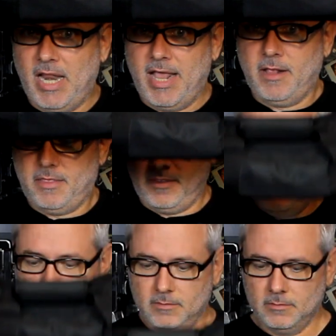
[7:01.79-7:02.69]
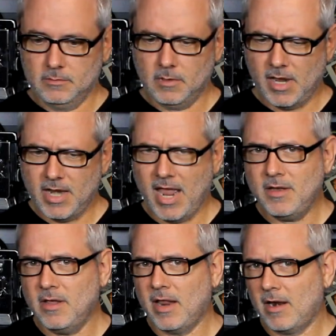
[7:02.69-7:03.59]
length and
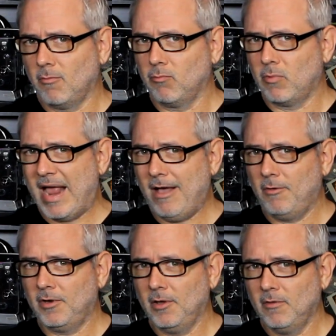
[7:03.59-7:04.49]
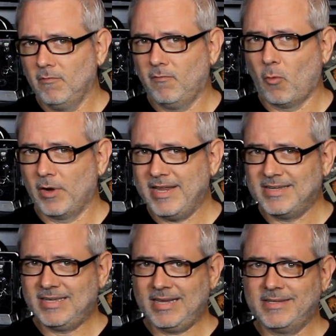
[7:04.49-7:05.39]
ended at around
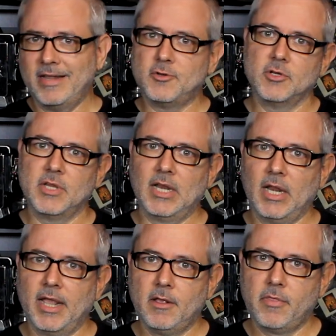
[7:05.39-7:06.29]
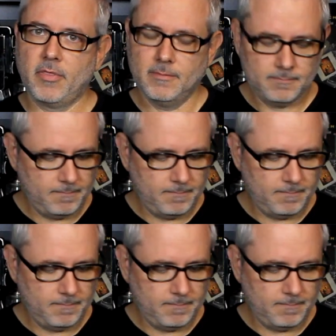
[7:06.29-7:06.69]
46 inches in length.